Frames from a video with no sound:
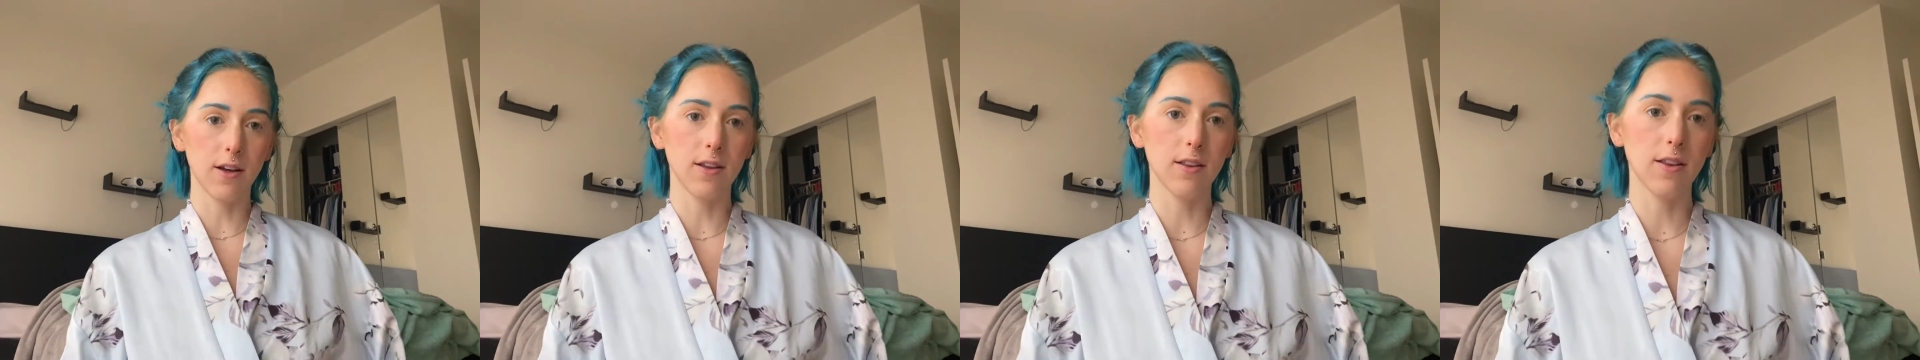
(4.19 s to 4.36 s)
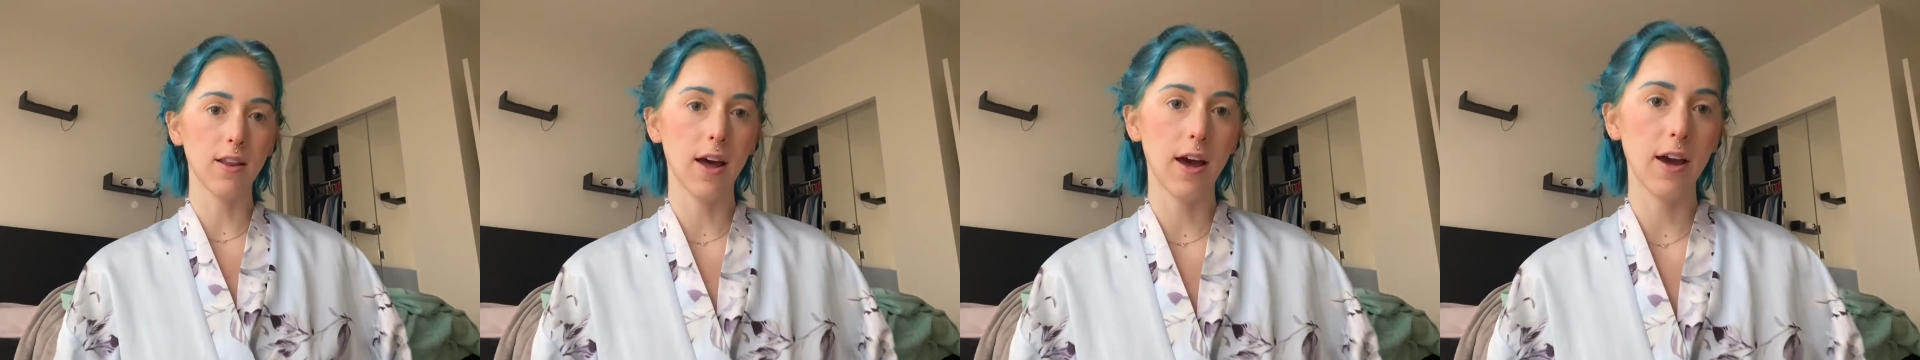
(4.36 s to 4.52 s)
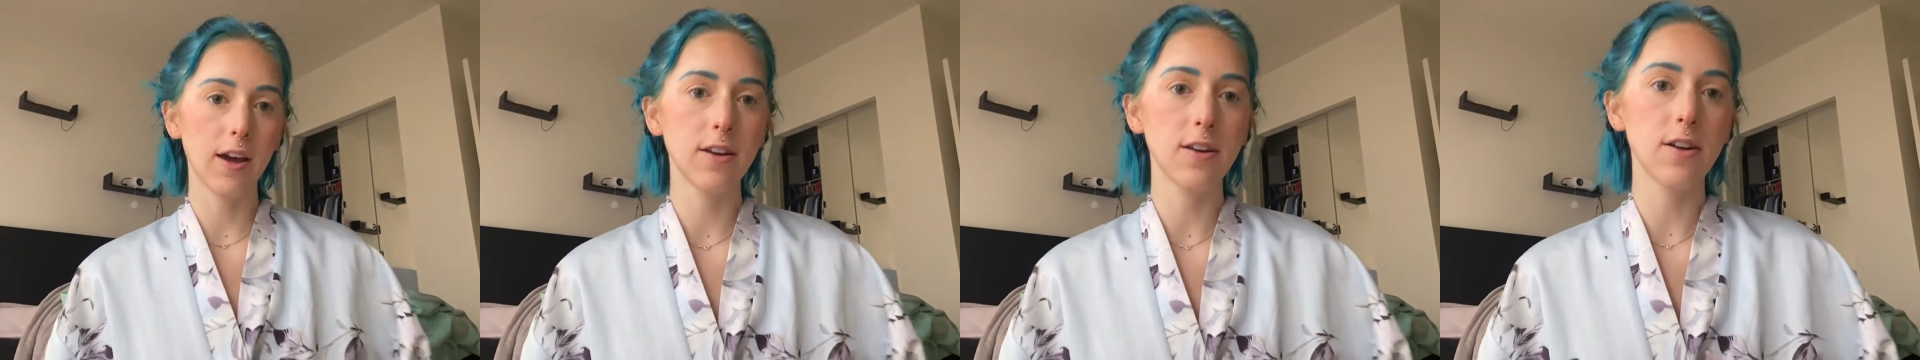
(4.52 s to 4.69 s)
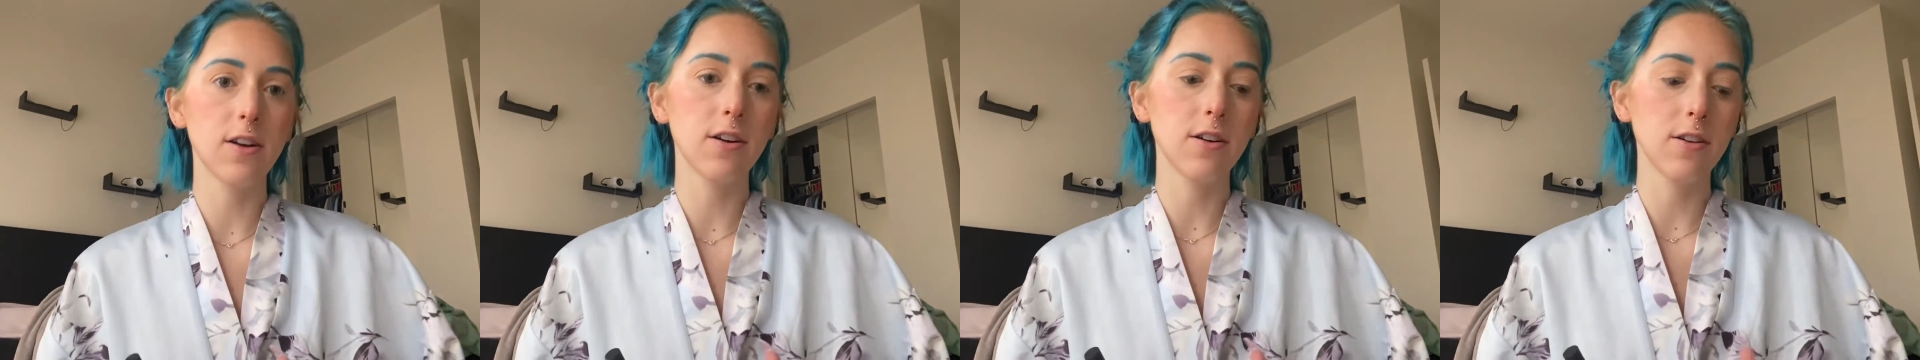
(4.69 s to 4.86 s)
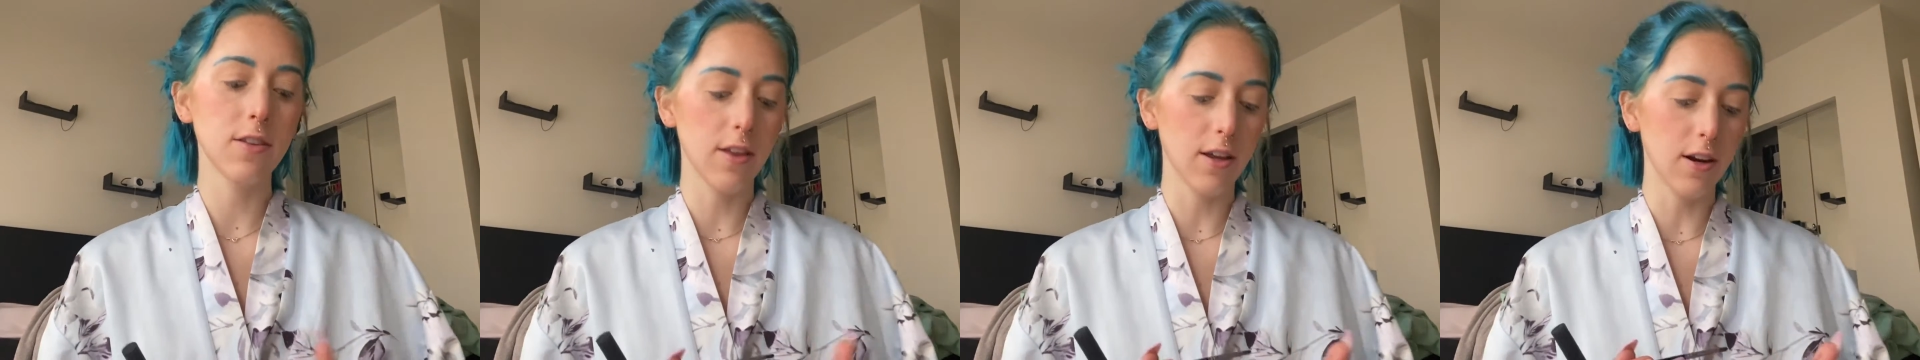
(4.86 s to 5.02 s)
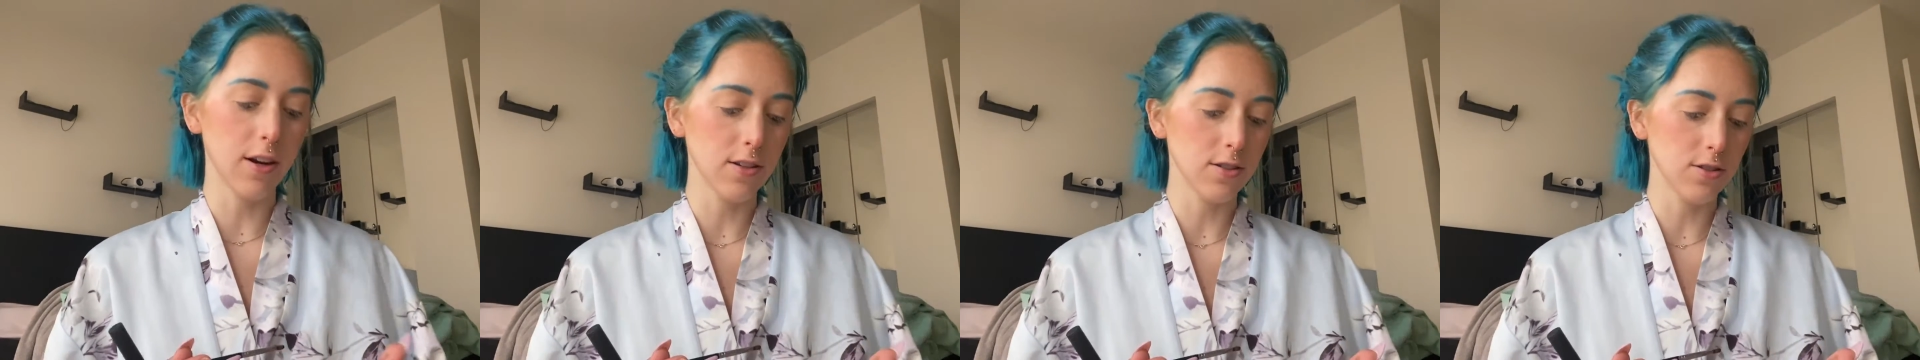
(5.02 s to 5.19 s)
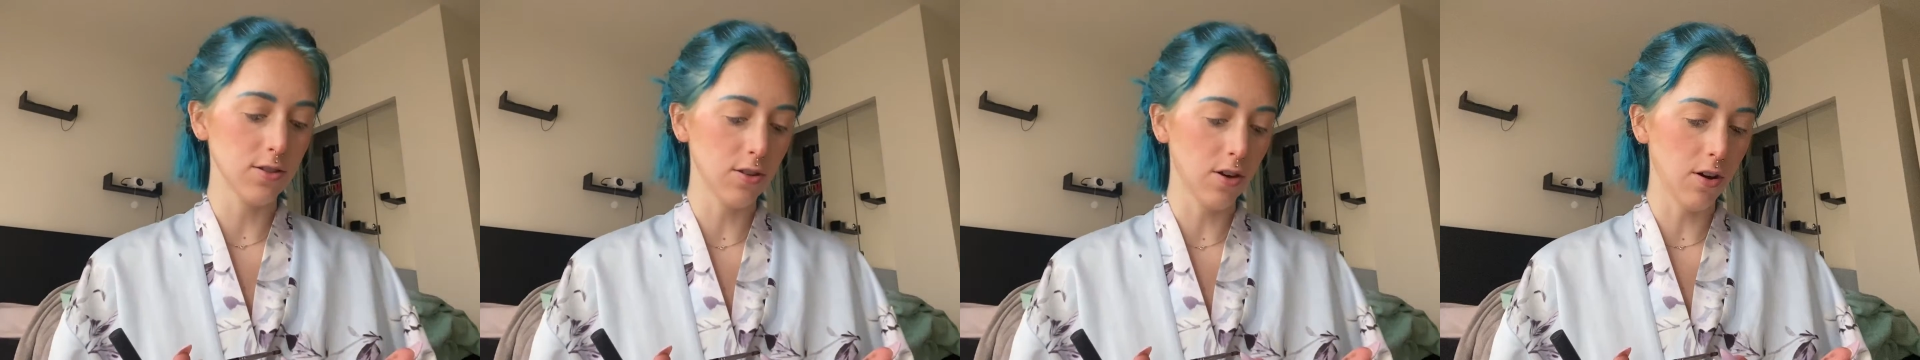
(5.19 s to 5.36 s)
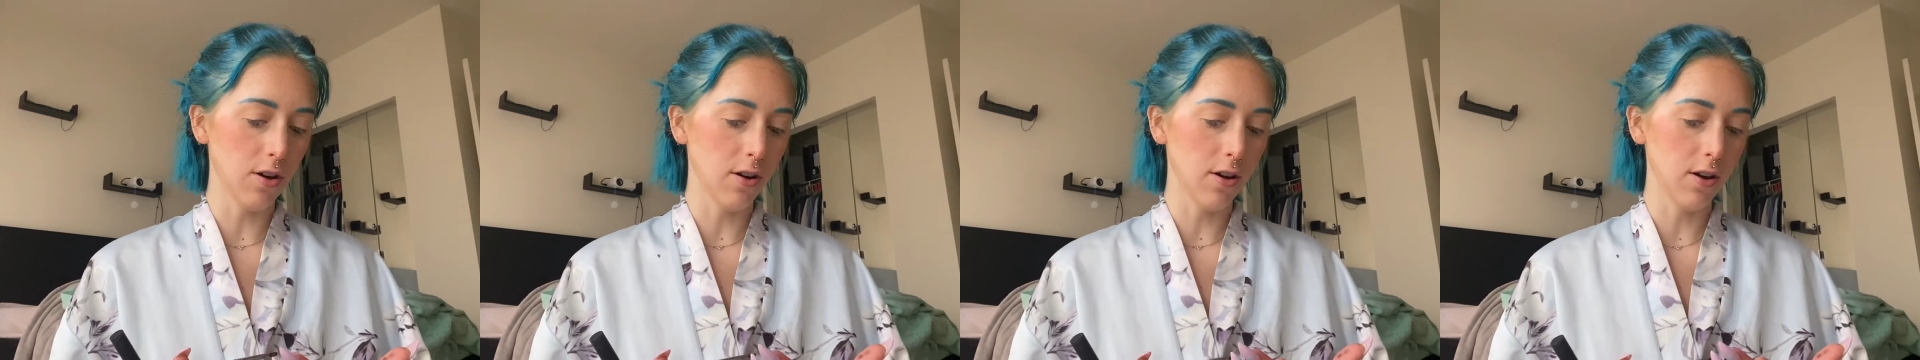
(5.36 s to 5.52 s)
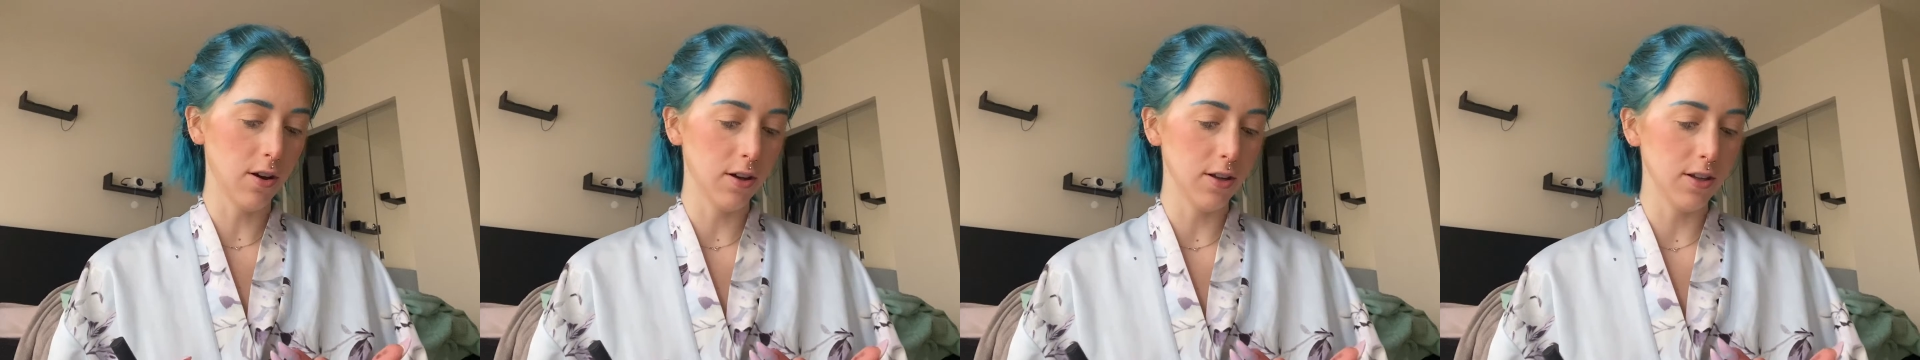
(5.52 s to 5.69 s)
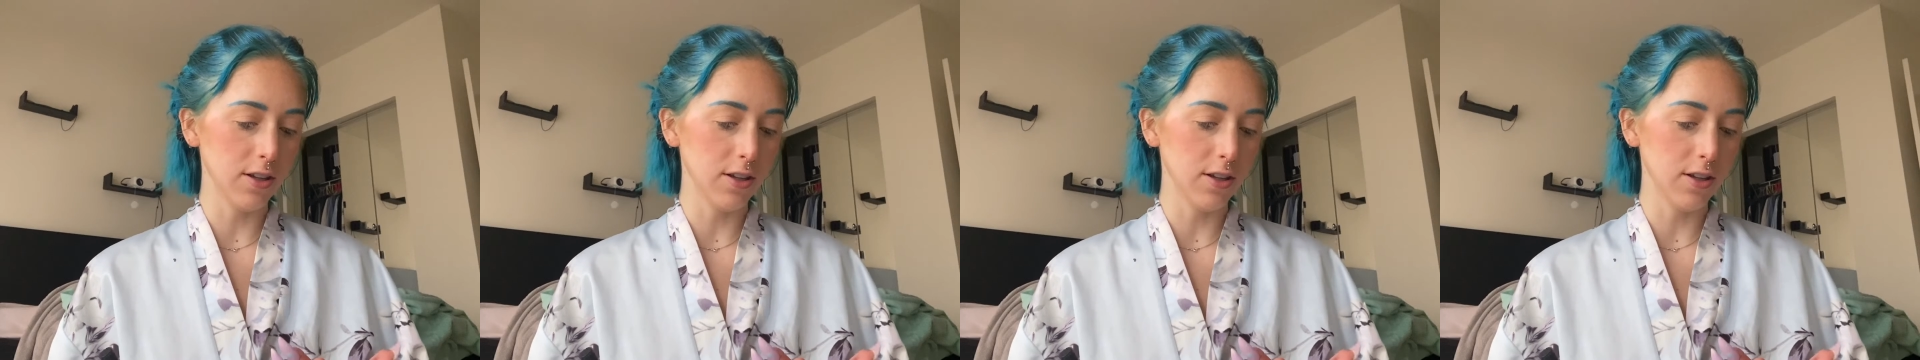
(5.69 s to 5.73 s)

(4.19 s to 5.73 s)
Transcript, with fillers: a liner that I saw